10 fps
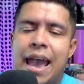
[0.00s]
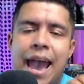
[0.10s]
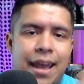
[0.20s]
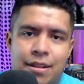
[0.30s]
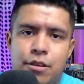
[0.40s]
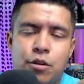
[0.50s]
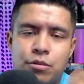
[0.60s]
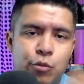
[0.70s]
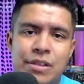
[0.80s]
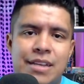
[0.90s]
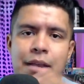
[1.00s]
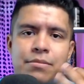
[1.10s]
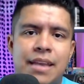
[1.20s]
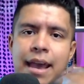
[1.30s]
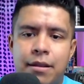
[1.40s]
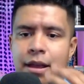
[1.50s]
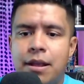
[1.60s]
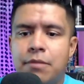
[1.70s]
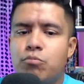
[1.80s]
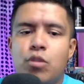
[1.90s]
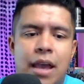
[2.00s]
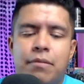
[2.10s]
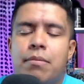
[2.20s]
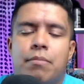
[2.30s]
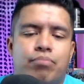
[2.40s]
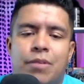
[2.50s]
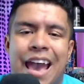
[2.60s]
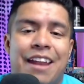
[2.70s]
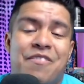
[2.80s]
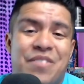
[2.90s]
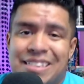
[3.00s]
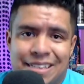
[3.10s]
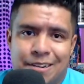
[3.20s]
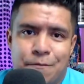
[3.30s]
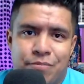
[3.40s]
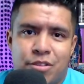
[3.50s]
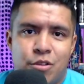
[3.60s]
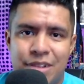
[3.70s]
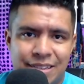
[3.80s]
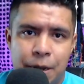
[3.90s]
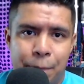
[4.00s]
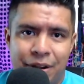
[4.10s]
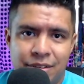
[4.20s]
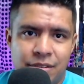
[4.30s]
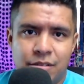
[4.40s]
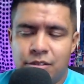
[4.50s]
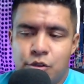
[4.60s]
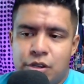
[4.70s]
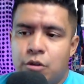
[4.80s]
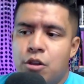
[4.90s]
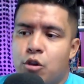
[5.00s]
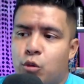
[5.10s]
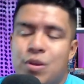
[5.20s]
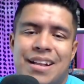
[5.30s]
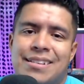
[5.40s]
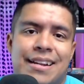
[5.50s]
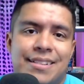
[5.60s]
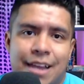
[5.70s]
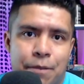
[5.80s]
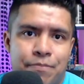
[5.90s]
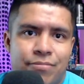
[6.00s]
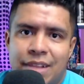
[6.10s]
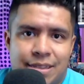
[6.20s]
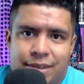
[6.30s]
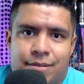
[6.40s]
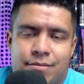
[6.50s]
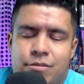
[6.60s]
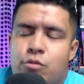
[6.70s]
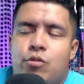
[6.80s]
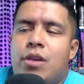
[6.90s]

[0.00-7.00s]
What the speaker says: at a, 3 times at a visit to Disneyland Paris. So you can only go 3 days at a time. That's it. You